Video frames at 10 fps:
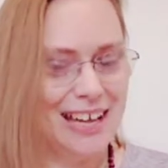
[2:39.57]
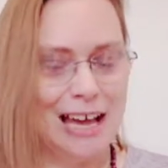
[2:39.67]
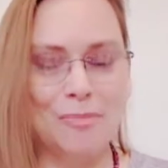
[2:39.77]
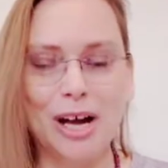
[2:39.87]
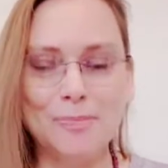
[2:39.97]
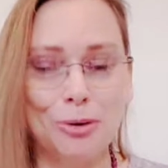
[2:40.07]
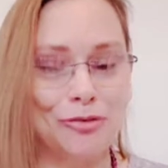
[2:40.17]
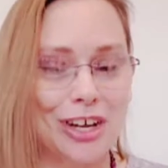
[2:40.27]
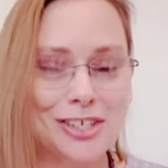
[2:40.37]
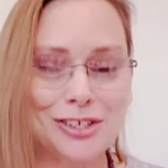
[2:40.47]
And my
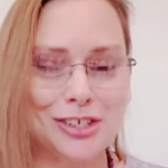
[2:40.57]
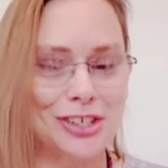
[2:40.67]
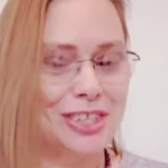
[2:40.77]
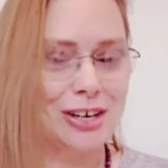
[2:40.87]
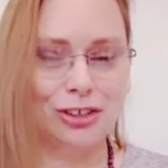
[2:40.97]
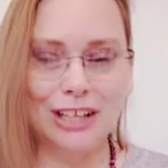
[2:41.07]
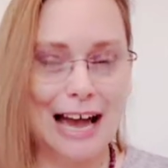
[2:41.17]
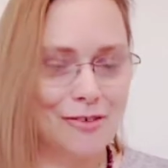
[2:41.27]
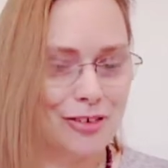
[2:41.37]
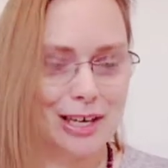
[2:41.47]
professor stood there
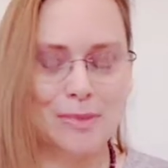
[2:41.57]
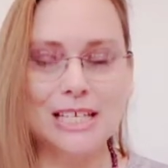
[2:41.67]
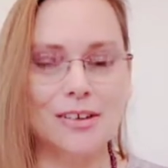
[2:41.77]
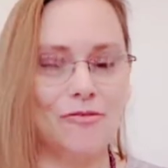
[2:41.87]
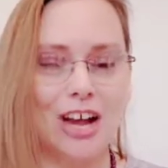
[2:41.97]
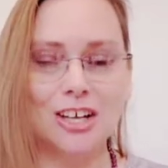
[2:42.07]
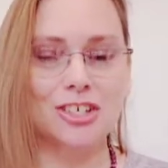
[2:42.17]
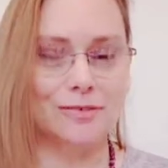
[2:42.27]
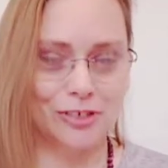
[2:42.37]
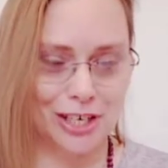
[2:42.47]
laughing, and he's a
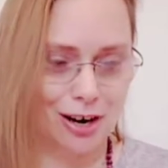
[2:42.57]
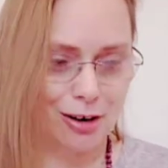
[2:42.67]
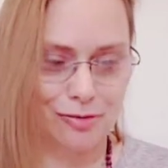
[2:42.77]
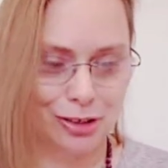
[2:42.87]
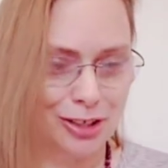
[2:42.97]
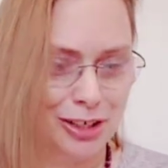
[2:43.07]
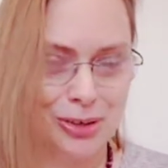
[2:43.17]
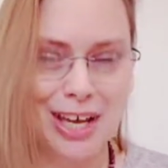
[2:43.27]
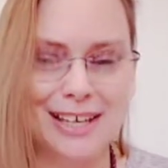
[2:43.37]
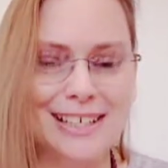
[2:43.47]
fashion photographer,
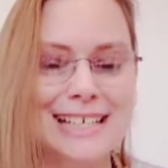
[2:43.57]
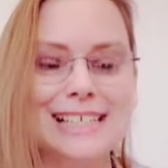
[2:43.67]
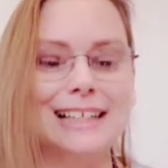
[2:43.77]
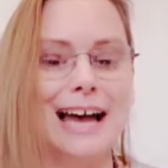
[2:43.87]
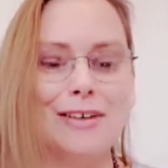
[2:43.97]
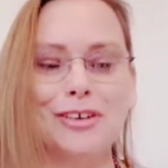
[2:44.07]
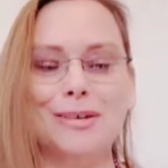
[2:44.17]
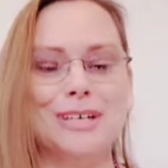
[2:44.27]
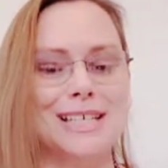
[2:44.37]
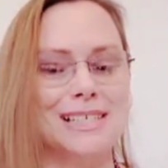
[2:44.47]
okay? And he's laughing
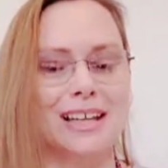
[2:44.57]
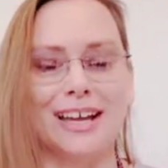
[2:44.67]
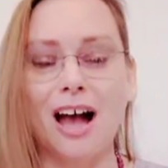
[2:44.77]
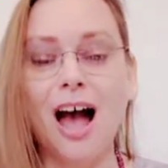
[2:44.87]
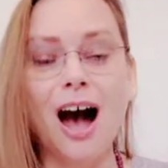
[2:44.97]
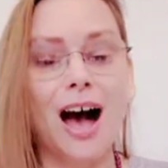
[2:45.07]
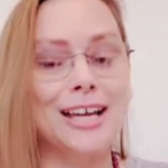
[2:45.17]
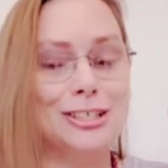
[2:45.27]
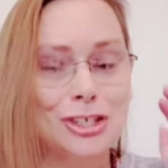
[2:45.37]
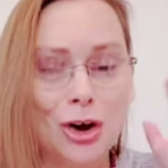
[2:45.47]
at me. He's like,
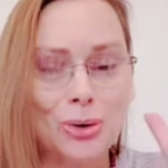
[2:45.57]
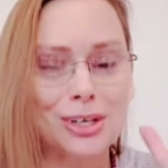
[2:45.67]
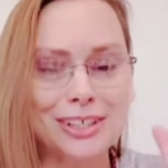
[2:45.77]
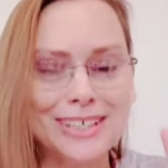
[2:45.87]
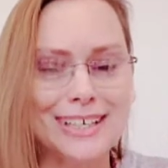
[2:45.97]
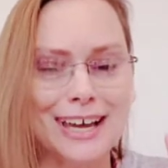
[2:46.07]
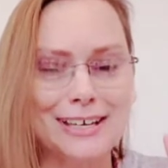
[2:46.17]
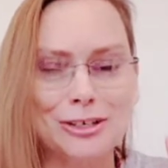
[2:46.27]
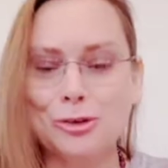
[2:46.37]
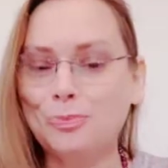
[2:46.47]
I totally
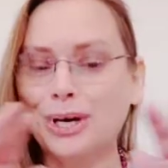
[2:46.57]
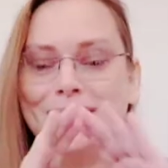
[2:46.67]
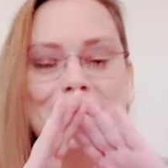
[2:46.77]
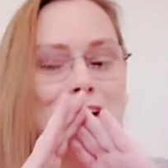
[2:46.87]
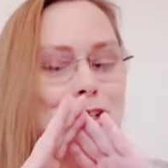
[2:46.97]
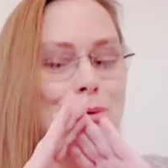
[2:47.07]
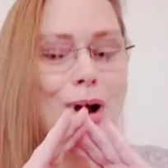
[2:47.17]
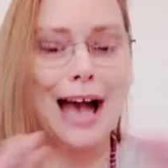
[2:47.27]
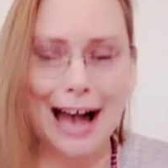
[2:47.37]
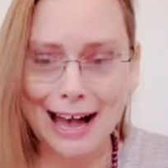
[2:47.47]
get you, but you
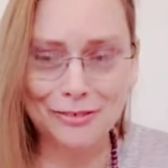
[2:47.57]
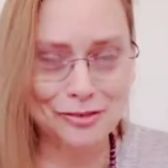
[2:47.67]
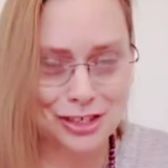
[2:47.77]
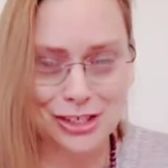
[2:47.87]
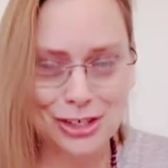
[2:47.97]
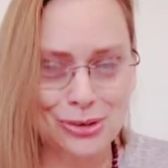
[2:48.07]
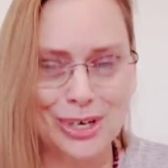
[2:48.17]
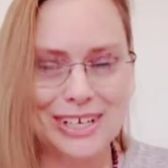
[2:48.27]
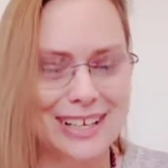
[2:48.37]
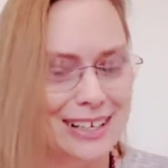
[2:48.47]
have to do
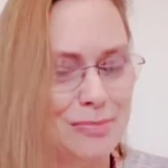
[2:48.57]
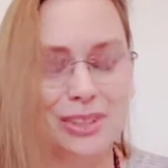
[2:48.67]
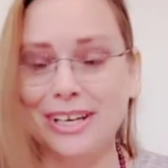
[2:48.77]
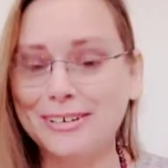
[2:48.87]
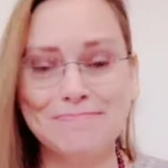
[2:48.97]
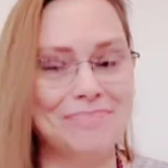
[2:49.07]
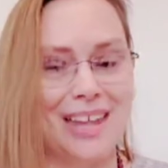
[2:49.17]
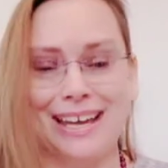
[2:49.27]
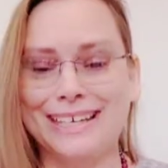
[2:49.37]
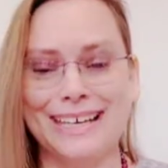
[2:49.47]
it. And I'm like,
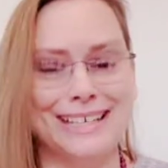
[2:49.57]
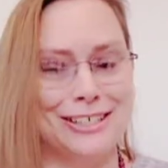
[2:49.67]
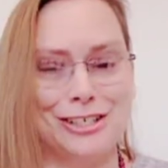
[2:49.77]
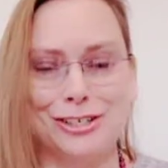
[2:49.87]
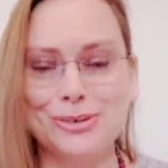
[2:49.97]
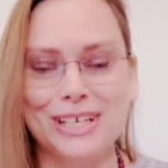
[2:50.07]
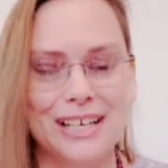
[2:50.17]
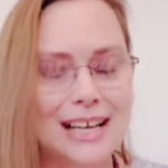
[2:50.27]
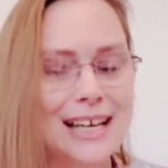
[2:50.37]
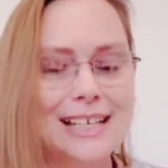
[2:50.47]
I can't do
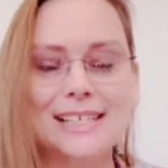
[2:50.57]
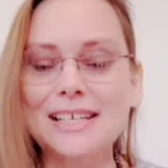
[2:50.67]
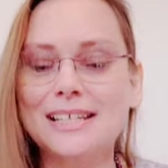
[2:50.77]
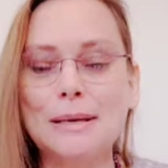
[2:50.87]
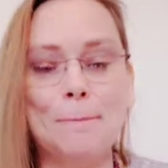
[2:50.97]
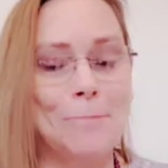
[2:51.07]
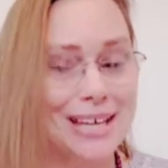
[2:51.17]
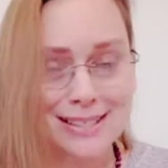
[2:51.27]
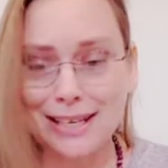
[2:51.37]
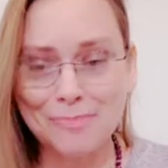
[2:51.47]
it. He's like, then
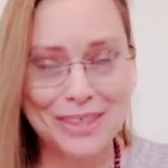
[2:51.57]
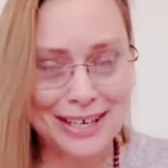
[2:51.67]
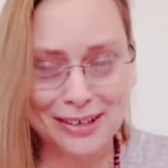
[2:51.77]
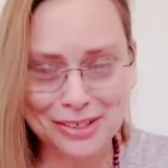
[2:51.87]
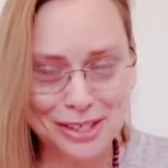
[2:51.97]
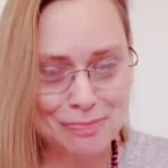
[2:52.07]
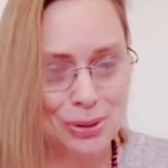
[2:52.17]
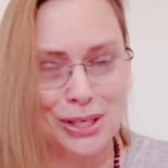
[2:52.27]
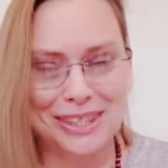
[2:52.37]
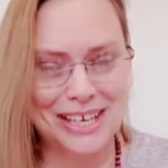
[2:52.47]
pick something else and
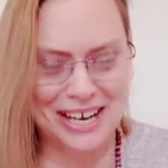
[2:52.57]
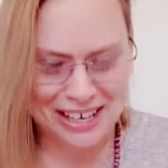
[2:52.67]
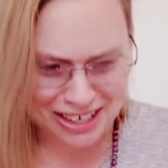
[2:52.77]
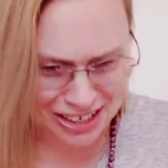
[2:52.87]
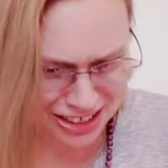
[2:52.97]
put it there.